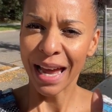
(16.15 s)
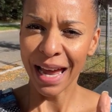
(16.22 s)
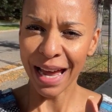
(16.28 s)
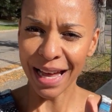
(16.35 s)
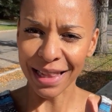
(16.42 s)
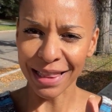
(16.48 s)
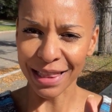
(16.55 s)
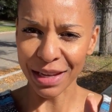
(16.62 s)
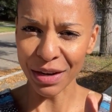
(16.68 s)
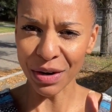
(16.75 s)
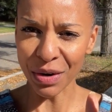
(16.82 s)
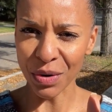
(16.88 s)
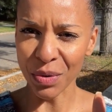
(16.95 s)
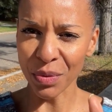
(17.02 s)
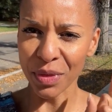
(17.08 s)

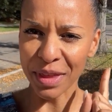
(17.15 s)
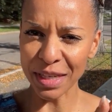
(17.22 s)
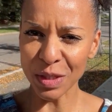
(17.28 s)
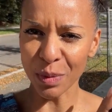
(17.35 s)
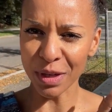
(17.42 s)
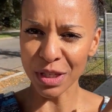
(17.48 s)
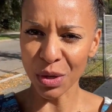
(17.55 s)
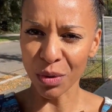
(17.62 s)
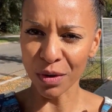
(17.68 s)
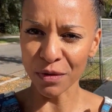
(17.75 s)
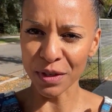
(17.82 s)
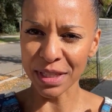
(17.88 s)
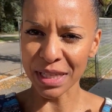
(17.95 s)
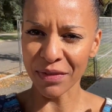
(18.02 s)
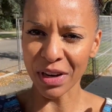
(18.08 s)
Hello. This one's going
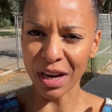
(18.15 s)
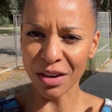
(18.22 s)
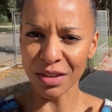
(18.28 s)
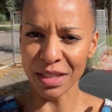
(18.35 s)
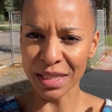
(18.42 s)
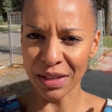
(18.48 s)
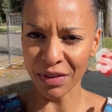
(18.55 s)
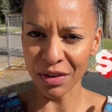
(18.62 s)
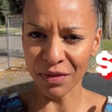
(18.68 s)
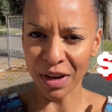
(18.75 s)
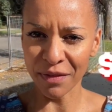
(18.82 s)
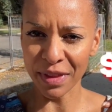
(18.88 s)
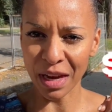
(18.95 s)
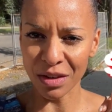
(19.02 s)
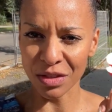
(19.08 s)
for
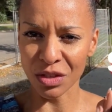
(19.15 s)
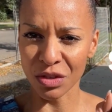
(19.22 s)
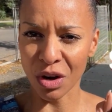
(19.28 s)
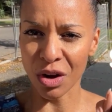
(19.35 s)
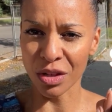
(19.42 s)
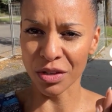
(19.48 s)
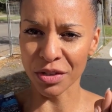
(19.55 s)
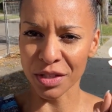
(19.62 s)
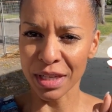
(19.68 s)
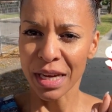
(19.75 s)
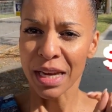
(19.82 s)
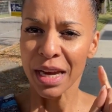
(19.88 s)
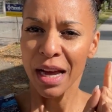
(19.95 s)
$775,000.